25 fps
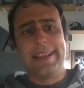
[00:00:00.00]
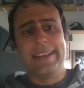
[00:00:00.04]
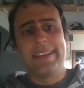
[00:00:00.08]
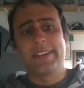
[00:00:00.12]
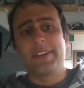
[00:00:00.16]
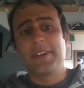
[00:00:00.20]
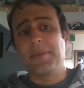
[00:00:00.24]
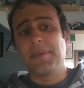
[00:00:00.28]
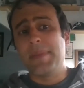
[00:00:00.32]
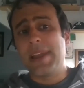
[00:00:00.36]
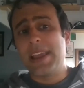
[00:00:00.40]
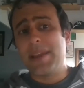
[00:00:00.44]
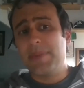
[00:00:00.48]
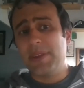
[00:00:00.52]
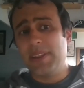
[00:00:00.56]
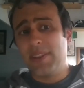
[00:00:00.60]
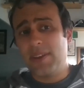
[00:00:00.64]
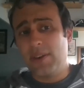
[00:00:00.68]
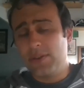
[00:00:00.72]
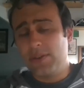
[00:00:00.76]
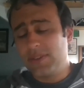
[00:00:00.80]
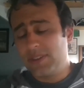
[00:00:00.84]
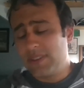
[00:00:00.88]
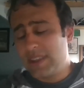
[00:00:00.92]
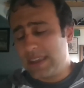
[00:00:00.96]
So maybe
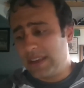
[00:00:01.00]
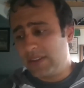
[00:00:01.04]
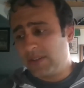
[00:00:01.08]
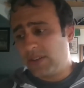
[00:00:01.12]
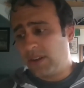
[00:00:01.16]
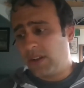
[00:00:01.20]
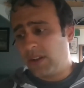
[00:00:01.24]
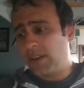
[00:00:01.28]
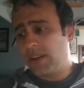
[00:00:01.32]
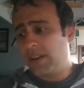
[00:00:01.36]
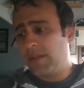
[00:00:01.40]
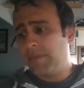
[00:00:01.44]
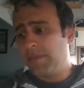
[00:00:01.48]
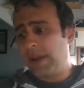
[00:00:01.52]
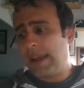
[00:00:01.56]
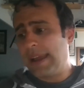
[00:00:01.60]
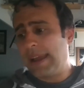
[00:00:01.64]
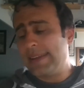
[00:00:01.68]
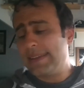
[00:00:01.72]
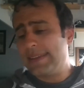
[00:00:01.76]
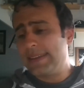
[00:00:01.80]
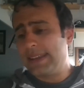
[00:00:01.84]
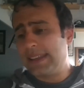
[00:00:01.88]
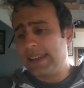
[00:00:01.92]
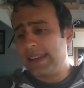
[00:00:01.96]
those things all
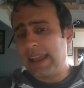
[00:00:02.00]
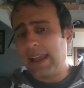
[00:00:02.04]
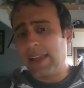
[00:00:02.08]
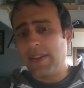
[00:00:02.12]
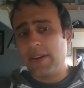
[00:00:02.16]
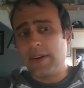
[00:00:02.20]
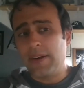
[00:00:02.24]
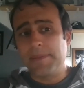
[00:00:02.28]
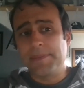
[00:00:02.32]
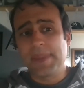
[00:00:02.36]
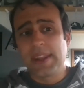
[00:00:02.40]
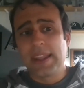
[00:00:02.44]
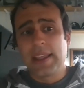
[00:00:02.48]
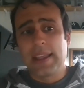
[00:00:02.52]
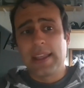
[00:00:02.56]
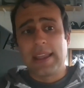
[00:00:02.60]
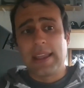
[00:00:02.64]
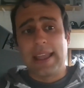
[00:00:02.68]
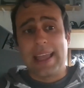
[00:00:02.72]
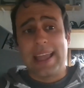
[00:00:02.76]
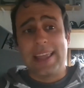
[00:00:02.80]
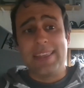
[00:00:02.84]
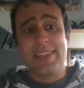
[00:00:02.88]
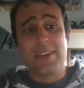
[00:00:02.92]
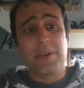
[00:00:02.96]
combined together.
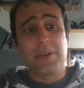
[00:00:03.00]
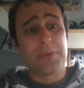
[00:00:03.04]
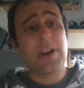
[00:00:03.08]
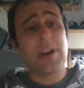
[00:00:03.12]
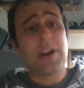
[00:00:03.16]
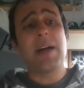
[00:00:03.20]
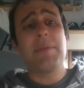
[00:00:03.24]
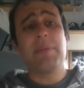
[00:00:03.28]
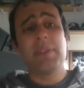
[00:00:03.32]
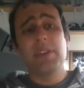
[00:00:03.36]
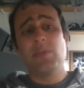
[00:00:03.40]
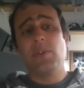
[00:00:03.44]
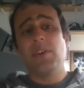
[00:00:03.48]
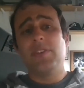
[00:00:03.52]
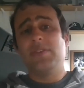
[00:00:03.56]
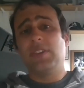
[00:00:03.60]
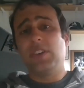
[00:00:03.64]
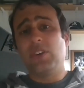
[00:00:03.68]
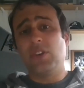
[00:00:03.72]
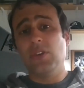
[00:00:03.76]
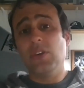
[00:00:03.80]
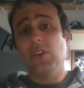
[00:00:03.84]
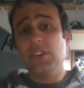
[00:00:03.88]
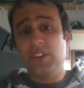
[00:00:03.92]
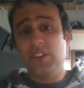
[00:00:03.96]
And there probably was a
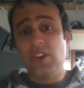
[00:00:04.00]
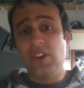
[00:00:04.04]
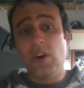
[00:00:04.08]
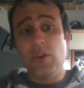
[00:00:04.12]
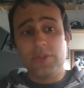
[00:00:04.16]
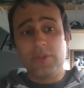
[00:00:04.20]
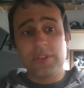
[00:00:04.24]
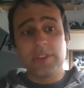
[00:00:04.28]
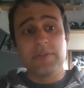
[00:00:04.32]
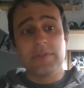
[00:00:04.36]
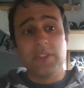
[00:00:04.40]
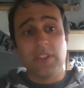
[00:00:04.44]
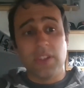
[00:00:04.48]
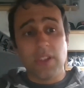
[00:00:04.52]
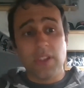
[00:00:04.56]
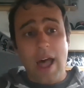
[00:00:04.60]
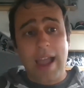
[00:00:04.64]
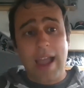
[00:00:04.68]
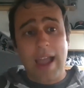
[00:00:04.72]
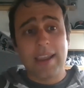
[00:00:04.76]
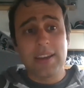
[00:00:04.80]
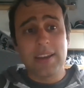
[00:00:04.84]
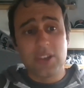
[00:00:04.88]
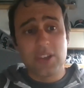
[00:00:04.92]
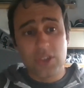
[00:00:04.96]
good dose of
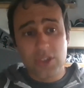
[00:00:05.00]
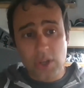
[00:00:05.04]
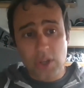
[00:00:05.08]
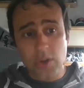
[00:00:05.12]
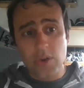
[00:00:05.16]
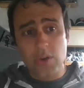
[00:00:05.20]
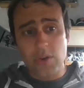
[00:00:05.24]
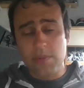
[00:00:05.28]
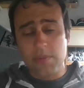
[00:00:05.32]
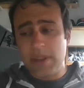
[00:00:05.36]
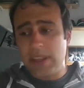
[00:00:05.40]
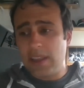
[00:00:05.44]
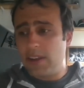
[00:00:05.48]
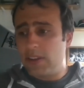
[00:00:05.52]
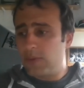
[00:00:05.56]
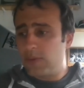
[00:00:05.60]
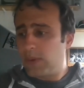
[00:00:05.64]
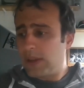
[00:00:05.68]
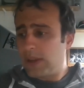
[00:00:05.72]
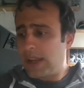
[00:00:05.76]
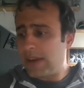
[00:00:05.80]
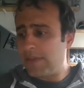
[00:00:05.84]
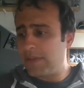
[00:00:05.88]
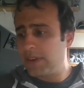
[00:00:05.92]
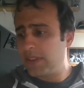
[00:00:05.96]
luck too, because
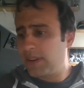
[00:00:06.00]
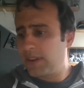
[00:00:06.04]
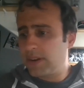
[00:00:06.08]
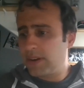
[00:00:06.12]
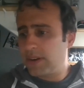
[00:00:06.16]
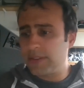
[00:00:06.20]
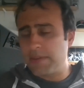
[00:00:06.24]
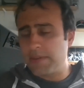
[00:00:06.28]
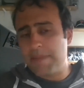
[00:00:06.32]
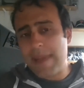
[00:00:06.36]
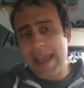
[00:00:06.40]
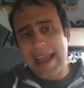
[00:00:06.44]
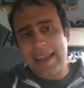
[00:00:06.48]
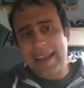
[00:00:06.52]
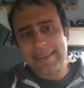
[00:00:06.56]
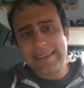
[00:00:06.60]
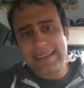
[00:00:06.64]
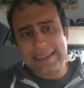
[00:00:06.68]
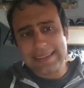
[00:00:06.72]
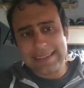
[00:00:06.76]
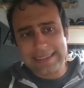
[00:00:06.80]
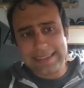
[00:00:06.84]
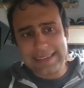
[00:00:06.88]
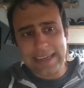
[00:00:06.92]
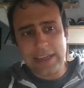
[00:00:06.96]
whenever there's a mass
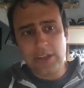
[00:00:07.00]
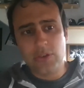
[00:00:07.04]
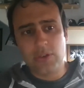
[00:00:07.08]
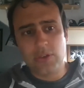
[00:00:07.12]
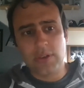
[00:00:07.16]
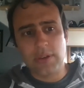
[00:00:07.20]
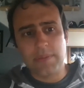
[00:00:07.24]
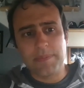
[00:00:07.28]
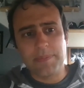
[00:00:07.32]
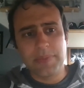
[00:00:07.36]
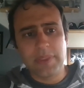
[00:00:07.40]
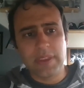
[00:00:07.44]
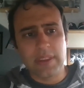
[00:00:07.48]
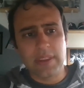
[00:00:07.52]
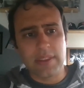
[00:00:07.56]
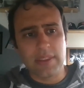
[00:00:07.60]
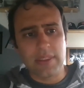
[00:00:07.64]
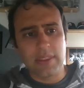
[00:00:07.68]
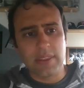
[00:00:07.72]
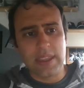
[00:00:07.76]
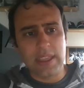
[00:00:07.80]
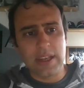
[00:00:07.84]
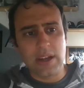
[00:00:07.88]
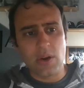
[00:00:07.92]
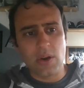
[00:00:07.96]
extinction,
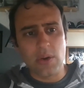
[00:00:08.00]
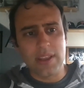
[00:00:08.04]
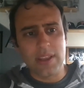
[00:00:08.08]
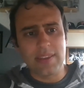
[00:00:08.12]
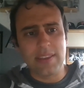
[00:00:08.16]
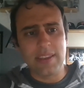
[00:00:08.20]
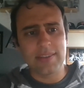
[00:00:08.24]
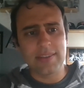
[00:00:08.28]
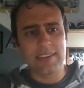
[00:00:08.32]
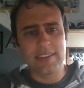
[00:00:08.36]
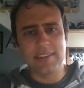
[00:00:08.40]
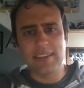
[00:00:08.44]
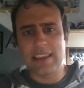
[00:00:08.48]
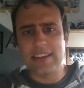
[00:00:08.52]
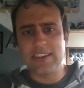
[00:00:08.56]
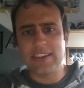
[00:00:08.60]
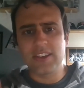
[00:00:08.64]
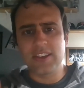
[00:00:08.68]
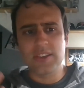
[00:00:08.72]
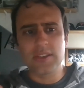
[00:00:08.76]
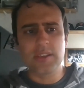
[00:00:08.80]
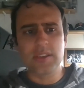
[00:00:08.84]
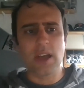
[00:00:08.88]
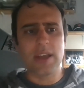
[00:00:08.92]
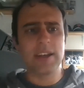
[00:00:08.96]
this is a
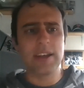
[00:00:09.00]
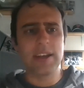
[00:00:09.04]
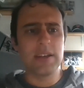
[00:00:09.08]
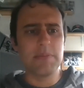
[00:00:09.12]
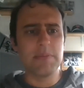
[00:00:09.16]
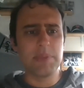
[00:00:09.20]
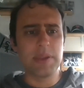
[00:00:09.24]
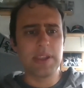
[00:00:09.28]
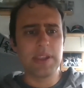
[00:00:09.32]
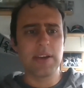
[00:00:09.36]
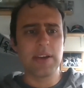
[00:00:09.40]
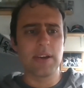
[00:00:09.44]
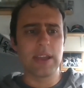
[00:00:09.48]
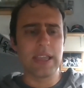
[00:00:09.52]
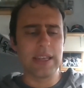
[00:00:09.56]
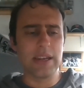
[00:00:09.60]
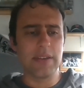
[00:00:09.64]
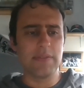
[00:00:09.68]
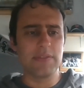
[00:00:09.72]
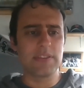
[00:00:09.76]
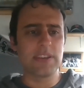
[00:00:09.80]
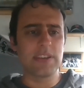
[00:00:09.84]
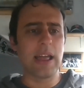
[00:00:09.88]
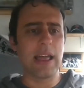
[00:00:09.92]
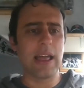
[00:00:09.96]
sudden period
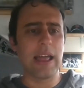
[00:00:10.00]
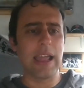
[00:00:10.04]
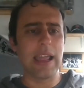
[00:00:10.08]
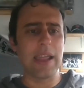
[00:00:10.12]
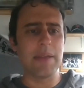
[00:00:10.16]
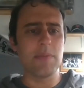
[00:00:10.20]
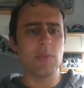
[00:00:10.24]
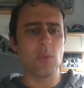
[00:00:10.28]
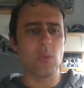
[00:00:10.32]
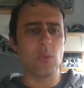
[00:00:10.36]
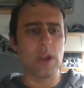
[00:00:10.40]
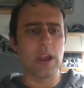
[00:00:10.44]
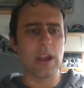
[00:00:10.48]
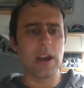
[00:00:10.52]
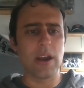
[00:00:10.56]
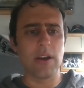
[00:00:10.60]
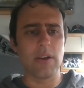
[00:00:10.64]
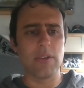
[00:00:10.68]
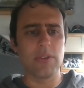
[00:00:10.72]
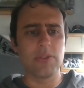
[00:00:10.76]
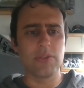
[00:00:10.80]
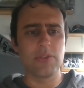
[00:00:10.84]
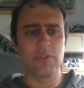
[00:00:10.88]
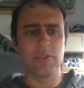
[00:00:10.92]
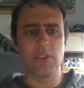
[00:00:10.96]
of time
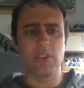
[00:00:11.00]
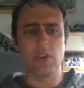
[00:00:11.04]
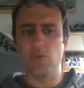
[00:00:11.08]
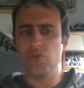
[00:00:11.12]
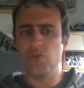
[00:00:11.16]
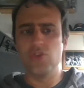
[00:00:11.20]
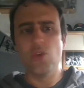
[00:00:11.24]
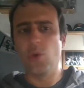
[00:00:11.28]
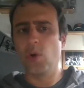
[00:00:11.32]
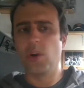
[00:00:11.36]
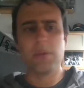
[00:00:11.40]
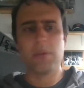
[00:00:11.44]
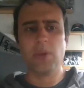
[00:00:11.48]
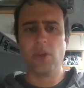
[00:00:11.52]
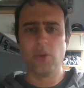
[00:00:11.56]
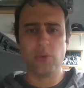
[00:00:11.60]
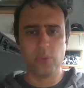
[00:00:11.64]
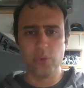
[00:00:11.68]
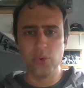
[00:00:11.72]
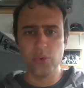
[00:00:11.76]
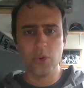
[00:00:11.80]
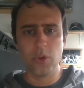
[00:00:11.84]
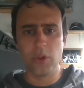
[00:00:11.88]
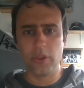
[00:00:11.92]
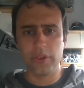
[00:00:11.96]
where the normal
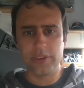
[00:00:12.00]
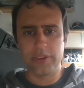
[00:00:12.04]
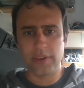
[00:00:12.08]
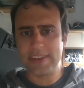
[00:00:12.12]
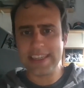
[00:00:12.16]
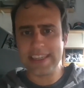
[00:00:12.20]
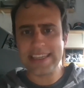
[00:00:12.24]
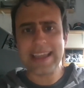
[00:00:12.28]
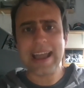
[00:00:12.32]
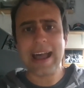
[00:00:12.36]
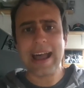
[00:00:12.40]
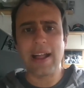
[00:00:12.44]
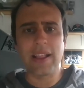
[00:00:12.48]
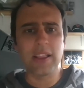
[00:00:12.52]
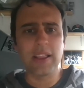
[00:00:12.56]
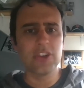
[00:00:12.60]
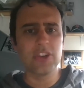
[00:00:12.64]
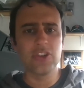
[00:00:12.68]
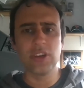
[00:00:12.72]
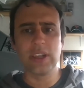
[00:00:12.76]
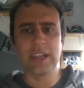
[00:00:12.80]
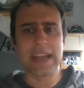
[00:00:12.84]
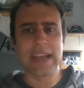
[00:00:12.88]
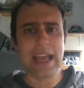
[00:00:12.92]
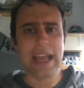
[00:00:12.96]
rules of
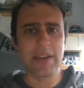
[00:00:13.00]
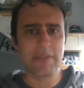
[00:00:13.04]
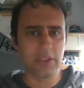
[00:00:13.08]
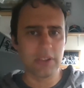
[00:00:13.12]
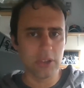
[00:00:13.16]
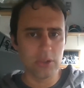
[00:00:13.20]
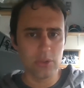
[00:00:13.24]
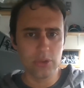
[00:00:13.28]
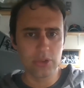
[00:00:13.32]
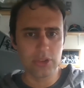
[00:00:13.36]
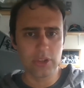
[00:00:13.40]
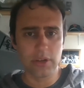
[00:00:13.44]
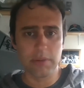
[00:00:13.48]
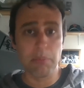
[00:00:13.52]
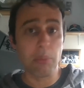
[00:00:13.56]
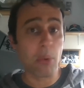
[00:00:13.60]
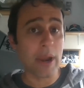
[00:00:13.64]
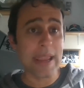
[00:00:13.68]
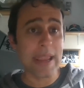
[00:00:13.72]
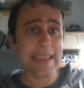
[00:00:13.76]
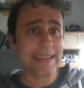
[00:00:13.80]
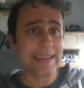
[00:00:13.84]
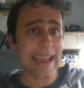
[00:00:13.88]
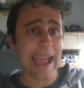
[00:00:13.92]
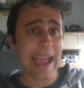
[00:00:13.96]
ecology and evolution
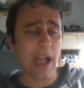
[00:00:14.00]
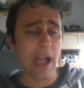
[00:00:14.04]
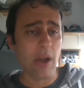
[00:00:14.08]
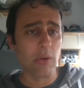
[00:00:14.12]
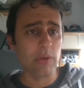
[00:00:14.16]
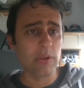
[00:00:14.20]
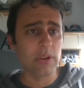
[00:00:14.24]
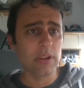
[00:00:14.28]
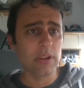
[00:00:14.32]
break down.